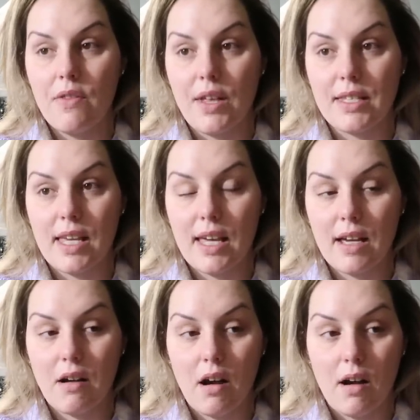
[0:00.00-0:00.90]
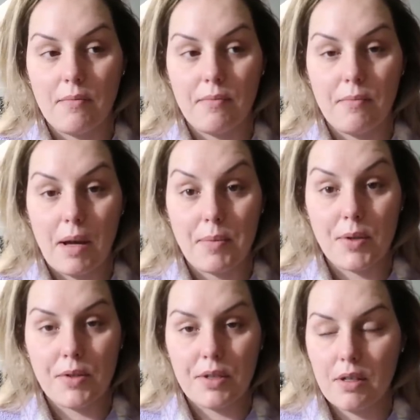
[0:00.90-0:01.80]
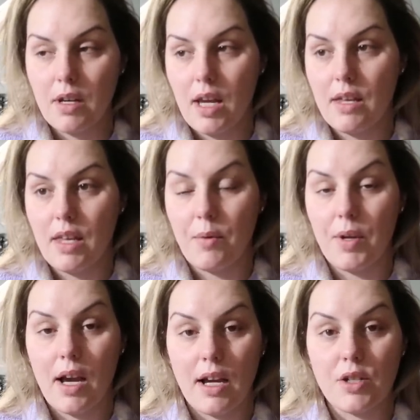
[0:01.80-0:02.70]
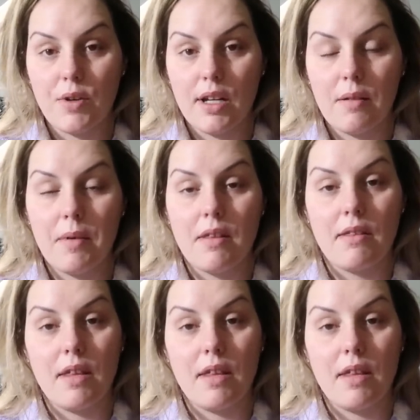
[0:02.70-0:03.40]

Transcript: they take um, peppers and they rehydrate them and